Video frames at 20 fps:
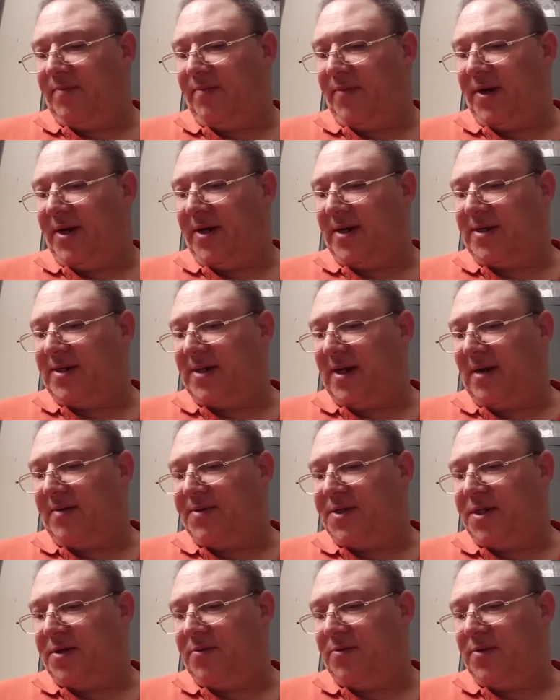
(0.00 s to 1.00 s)
My next
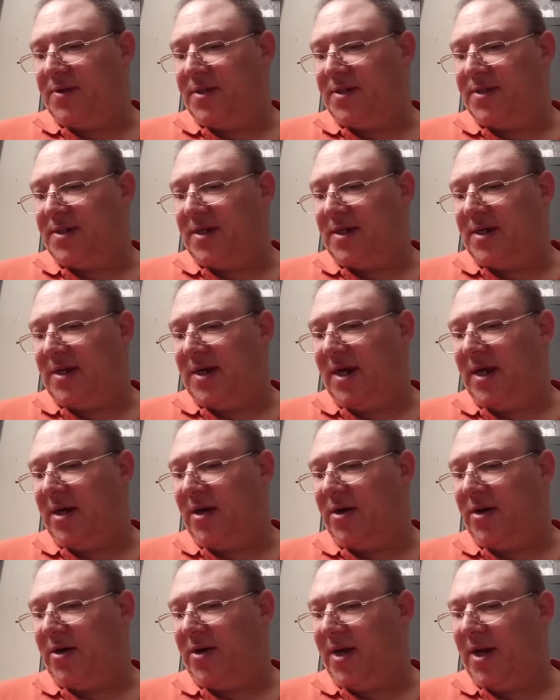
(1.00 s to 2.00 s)
option was
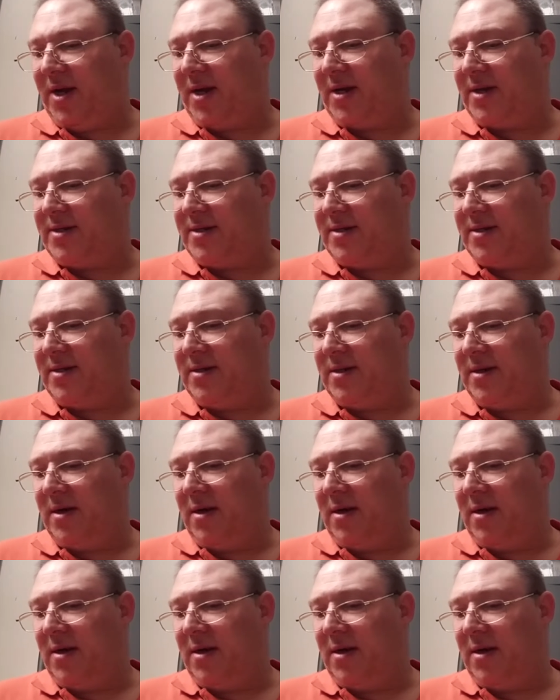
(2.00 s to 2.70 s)
800X.